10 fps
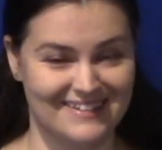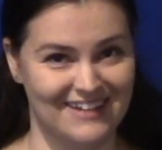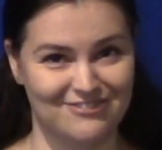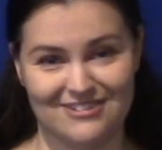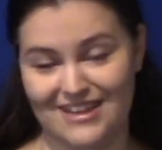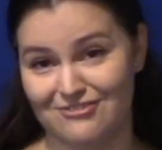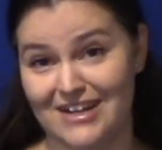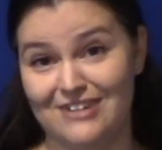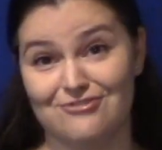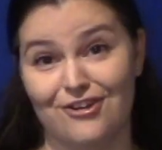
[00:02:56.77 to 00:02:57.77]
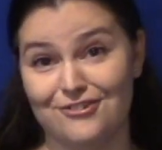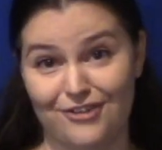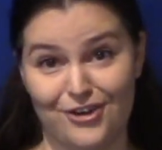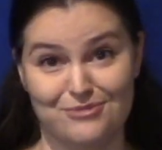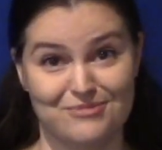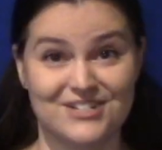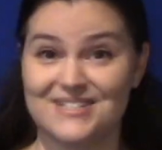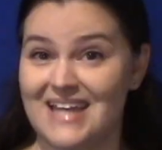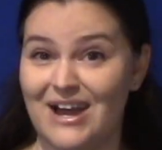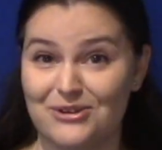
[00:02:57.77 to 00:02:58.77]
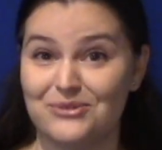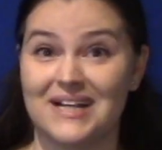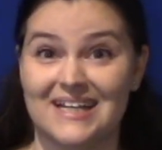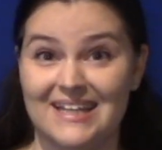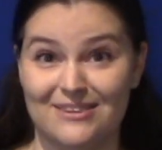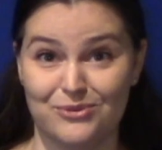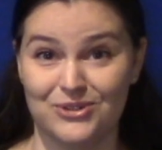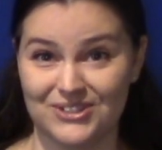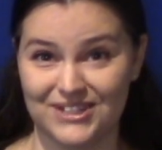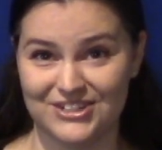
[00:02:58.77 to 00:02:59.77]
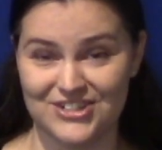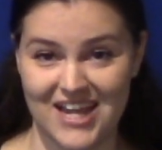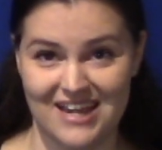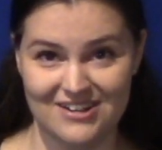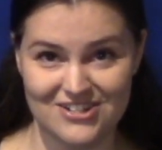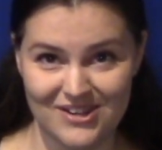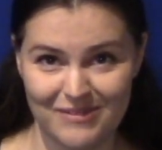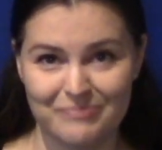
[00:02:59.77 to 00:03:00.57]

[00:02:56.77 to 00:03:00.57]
that really drove home just how quickly the world can change.